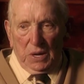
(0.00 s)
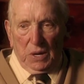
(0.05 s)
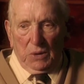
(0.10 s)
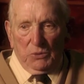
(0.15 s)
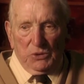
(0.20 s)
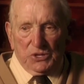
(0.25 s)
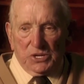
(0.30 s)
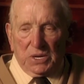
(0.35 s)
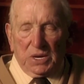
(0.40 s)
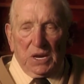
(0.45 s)

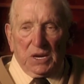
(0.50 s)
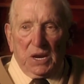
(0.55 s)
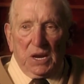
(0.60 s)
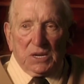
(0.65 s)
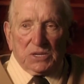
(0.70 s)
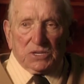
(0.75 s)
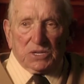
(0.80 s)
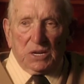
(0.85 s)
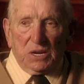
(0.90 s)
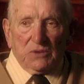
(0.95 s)
We should get
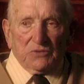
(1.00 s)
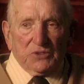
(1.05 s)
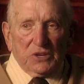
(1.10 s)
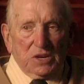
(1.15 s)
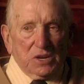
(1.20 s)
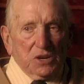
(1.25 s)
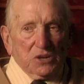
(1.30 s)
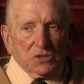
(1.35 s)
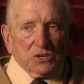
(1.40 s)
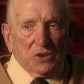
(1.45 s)
ourselves
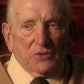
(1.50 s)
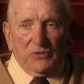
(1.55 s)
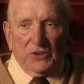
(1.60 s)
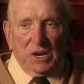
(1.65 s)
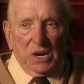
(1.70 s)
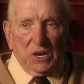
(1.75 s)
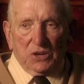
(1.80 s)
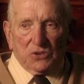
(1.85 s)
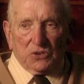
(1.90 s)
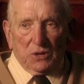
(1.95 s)
into
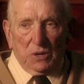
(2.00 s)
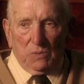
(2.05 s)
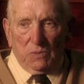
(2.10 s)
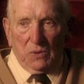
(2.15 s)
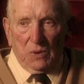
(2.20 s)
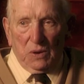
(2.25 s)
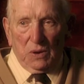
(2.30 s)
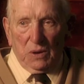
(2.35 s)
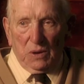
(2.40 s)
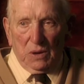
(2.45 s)
severe
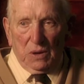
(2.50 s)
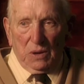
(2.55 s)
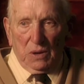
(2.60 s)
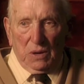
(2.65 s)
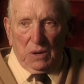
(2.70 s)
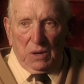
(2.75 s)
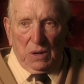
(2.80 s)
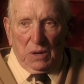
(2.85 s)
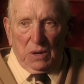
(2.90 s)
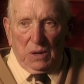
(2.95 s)
trouble.
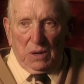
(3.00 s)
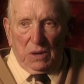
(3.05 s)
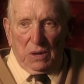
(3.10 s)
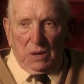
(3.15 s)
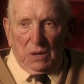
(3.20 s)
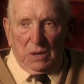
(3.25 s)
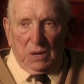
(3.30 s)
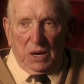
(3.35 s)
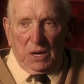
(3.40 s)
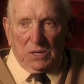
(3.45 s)

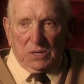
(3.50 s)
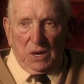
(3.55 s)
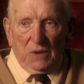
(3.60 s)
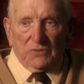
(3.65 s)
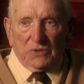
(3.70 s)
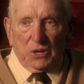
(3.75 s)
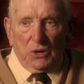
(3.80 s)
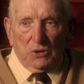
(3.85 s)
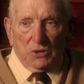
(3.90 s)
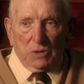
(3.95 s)
As I've
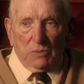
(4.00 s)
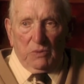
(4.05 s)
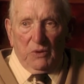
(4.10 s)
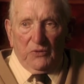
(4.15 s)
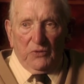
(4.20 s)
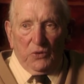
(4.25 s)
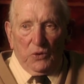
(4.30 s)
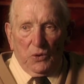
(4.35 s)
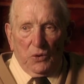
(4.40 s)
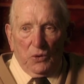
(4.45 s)
told you
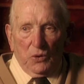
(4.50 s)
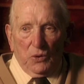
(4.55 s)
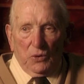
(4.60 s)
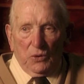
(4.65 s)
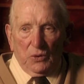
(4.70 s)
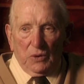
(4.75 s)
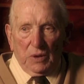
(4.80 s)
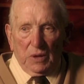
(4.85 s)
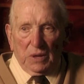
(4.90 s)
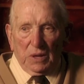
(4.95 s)

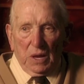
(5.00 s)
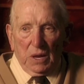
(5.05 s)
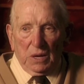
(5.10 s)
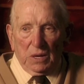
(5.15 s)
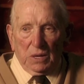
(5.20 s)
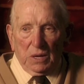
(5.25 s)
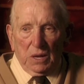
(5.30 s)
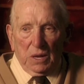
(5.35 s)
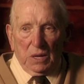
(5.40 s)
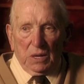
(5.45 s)
before,
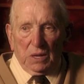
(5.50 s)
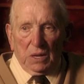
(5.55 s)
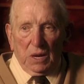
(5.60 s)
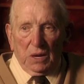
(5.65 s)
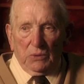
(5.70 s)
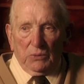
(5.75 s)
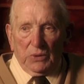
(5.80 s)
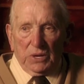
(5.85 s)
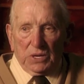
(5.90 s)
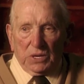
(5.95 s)

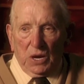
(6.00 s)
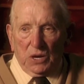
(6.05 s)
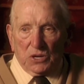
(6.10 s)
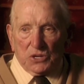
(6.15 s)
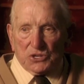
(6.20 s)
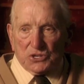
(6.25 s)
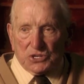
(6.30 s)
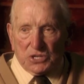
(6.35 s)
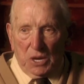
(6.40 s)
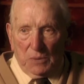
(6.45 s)
we got to
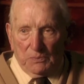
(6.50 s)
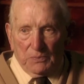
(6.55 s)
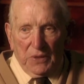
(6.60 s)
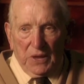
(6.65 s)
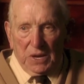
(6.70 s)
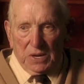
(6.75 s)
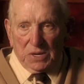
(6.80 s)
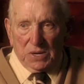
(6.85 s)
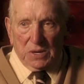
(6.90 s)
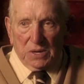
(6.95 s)
stop
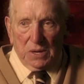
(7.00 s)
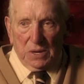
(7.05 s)
that.